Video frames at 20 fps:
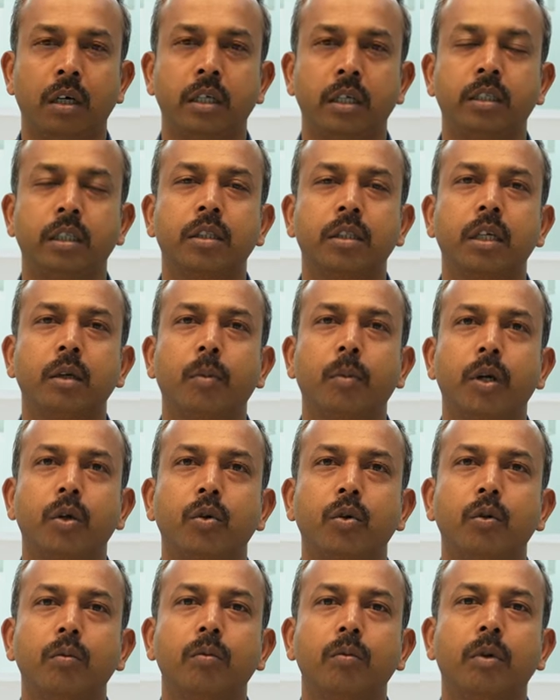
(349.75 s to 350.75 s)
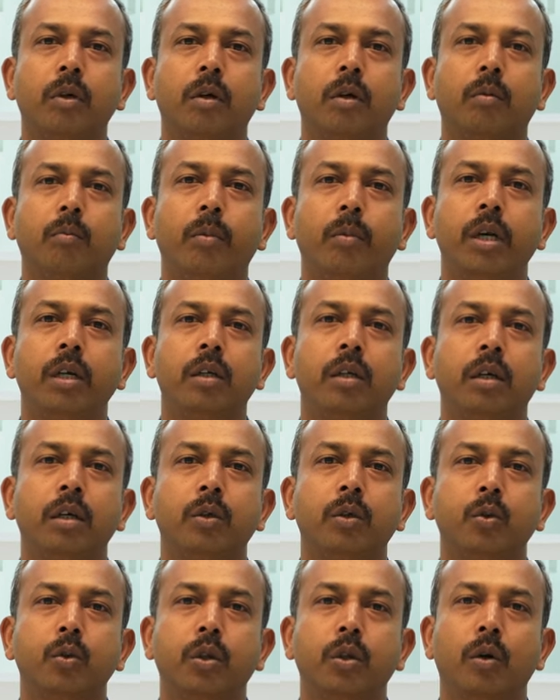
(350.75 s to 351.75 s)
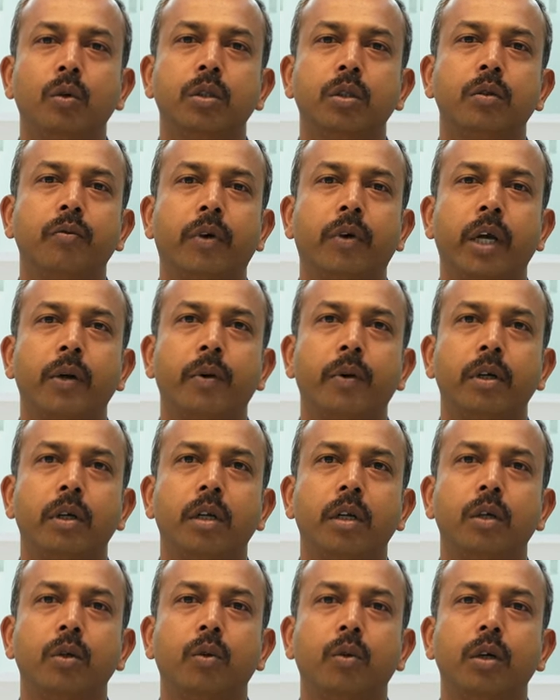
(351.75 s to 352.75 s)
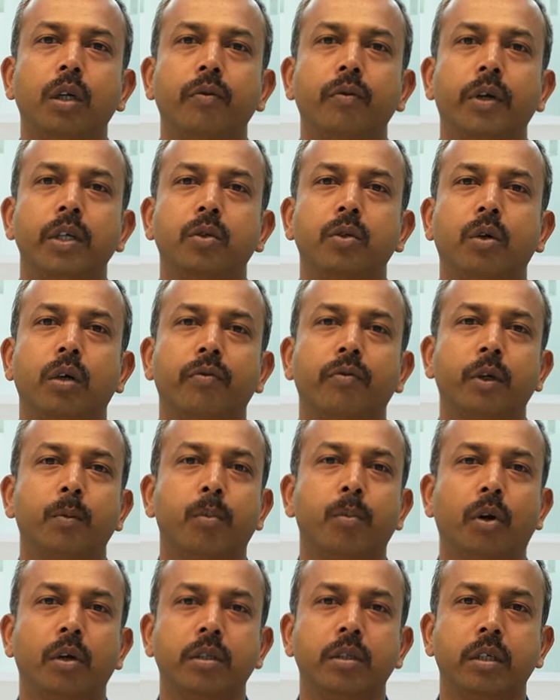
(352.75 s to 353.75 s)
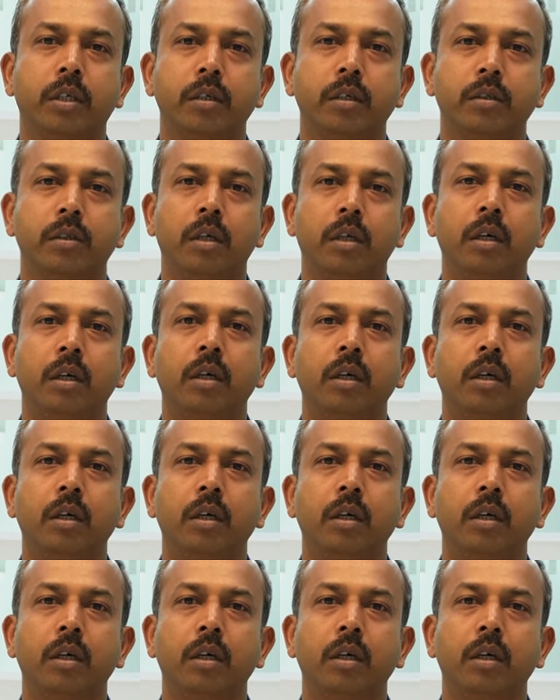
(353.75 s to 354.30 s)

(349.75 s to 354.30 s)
It's a 3-bedroom, built on 2,525 square feet plot size,